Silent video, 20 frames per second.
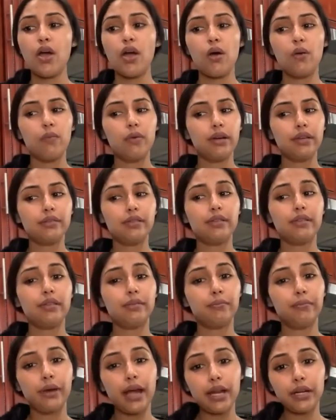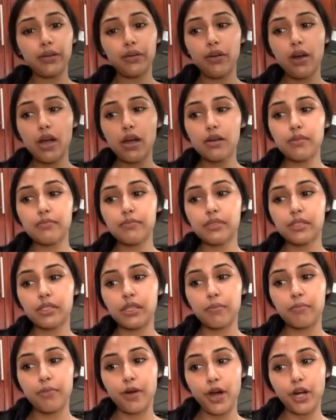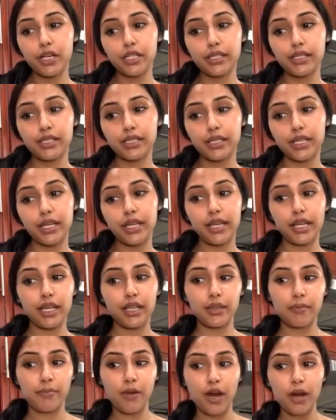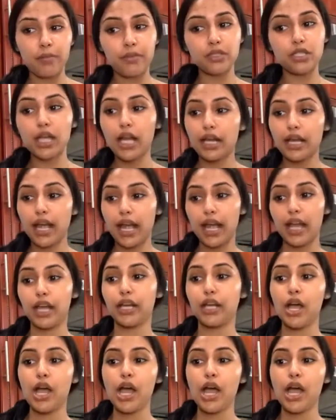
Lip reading: with the breadcrumbs, the parsley, the Parmesan egg,